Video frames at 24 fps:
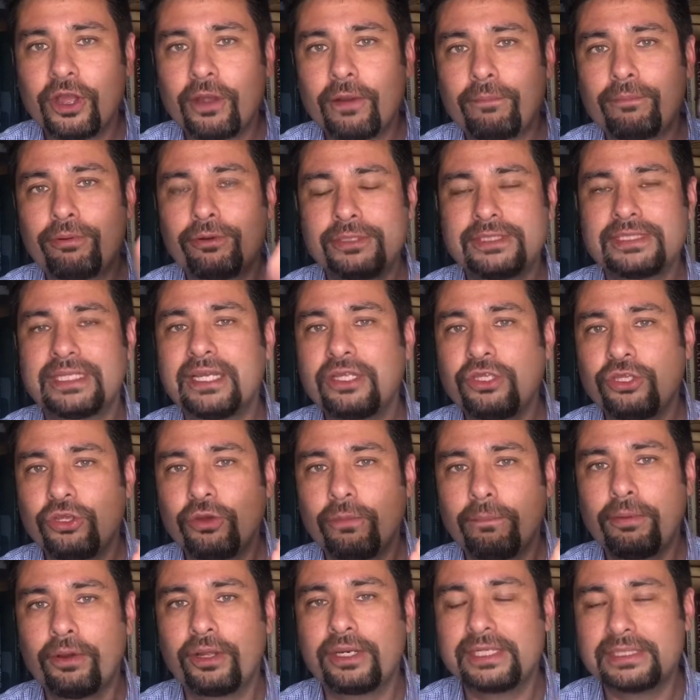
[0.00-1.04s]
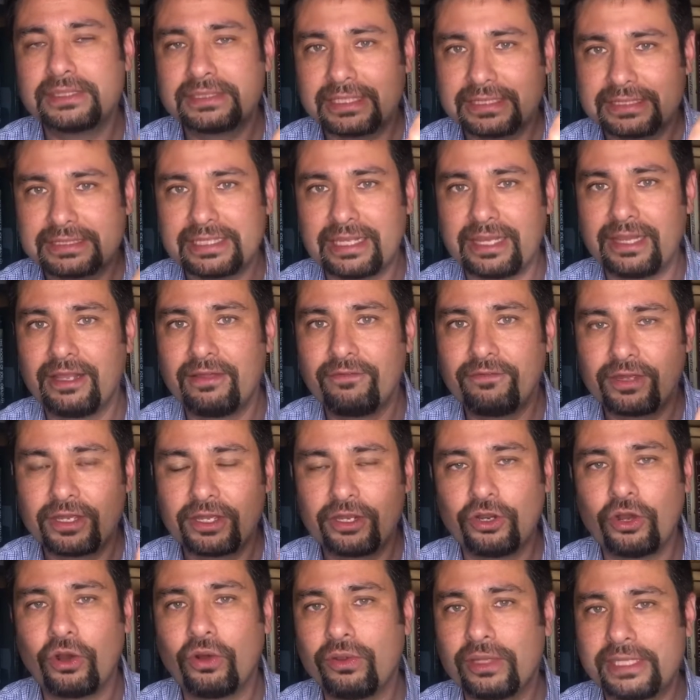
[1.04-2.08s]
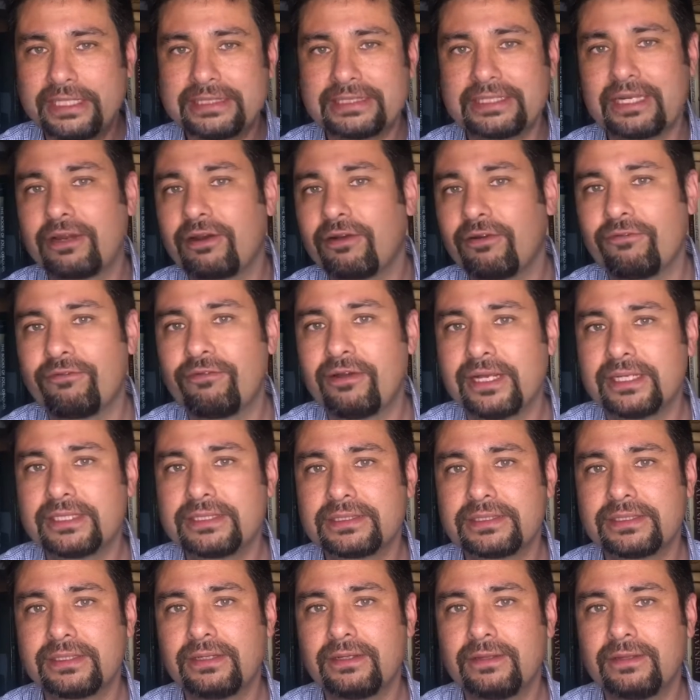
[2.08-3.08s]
present your bodies as a living and holy sacrifice.